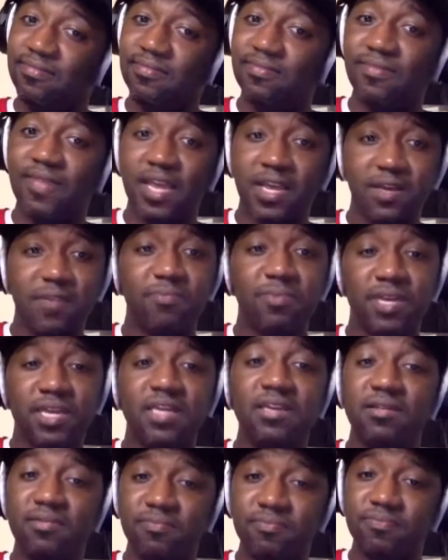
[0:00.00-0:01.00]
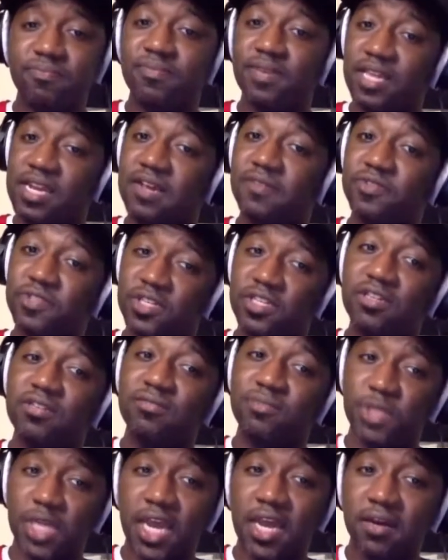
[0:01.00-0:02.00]
they could be
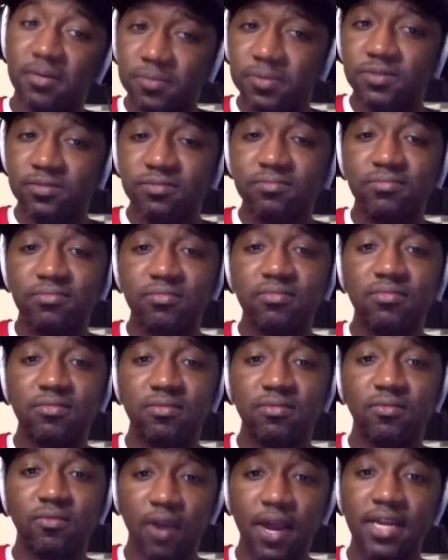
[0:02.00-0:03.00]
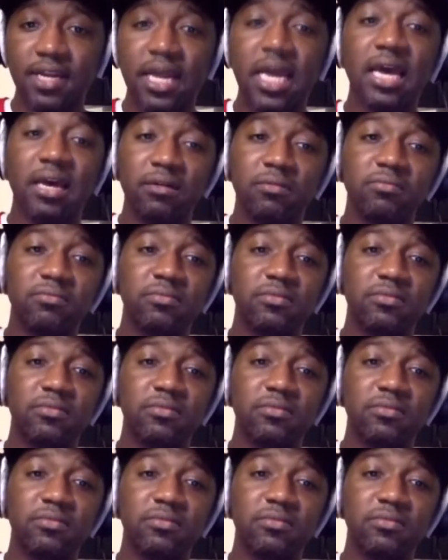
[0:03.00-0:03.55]
NFC champs right now.